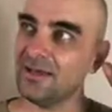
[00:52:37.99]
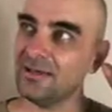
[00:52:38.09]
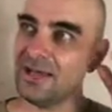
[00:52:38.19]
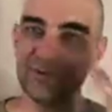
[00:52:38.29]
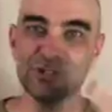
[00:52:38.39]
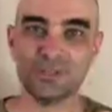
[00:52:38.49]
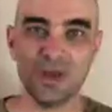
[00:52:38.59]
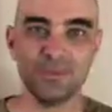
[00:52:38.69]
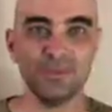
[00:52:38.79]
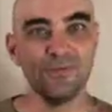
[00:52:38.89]
like I was
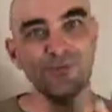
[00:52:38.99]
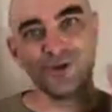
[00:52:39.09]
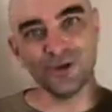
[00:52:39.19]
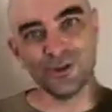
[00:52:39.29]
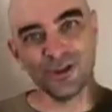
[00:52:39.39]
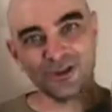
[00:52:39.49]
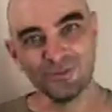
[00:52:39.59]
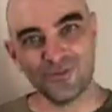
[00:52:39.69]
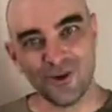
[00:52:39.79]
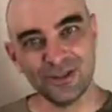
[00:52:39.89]
describing before, you know, like the
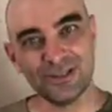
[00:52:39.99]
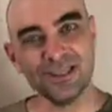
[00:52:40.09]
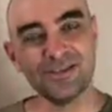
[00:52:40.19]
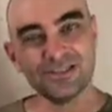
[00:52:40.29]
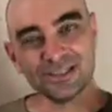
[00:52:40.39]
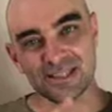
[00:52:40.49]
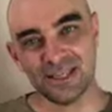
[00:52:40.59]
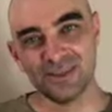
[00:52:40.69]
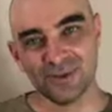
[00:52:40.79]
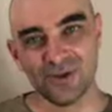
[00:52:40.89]
fallen leaves as they
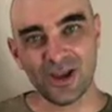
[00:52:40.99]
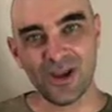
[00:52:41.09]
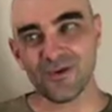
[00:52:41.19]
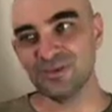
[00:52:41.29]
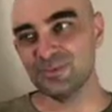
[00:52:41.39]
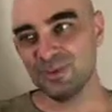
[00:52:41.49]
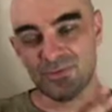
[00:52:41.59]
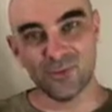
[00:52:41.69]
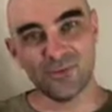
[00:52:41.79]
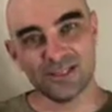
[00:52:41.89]
hit the ground,
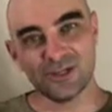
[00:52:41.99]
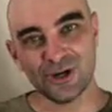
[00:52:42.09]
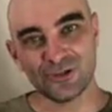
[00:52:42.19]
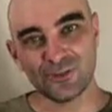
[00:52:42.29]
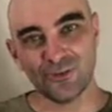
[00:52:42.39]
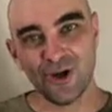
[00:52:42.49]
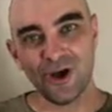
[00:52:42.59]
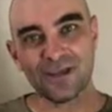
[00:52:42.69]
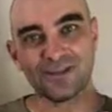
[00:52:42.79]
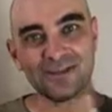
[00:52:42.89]
before they start to
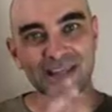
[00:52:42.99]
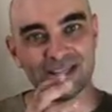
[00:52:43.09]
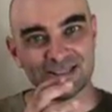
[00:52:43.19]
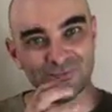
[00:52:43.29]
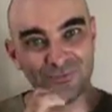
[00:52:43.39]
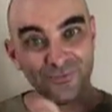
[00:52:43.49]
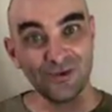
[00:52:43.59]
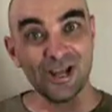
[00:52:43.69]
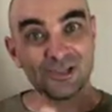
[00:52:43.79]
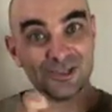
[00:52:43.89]
rot, that
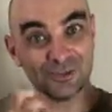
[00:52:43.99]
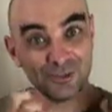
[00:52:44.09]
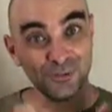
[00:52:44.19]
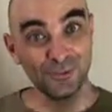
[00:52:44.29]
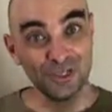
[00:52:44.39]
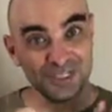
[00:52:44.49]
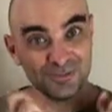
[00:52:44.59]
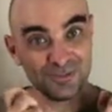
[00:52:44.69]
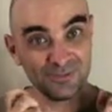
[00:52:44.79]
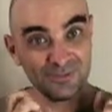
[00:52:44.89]
fresh,
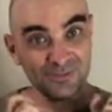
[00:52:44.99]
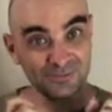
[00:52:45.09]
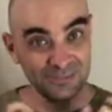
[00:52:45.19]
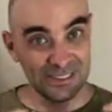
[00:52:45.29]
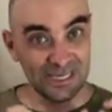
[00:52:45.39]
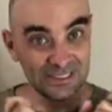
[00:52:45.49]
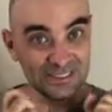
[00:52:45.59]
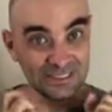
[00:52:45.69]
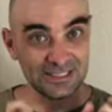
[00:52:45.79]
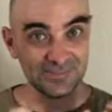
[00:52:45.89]
crisp
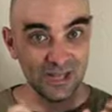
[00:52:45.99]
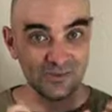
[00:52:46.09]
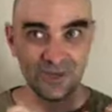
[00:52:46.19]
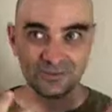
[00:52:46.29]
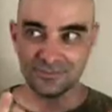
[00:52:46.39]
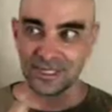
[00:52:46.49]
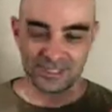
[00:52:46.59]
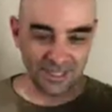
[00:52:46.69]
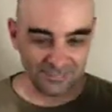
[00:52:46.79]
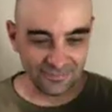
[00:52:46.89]
taste and smell. Well,
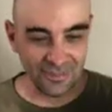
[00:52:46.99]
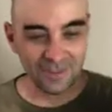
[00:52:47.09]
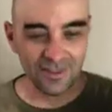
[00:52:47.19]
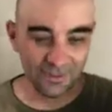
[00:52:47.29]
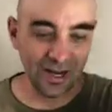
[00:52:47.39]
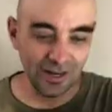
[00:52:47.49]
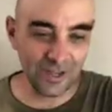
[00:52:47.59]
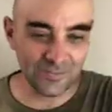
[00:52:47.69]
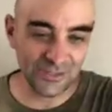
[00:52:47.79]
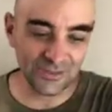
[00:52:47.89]
taste, I mean,
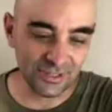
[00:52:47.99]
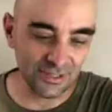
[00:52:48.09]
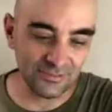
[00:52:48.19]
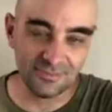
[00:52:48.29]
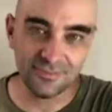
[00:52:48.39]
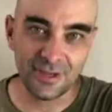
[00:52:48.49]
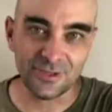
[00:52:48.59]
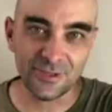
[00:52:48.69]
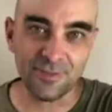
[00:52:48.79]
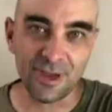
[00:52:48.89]
I'm
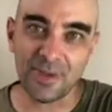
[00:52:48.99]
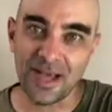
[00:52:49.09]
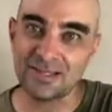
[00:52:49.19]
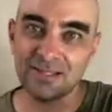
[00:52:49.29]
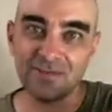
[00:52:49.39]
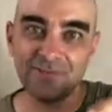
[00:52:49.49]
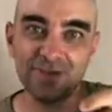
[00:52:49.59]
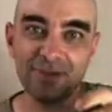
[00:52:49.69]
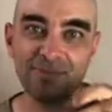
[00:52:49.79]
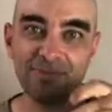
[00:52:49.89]
sure in my past
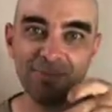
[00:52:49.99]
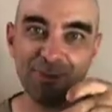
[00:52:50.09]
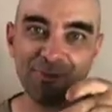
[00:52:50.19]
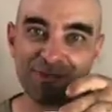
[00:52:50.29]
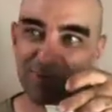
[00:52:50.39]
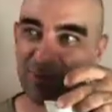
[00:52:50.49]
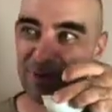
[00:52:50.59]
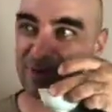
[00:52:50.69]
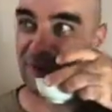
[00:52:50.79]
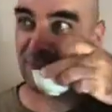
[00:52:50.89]
I've put some of
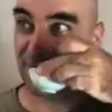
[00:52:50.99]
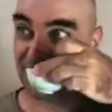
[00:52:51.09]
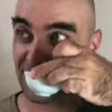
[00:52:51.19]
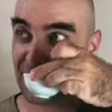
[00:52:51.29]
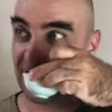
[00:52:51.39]
those in my mouth,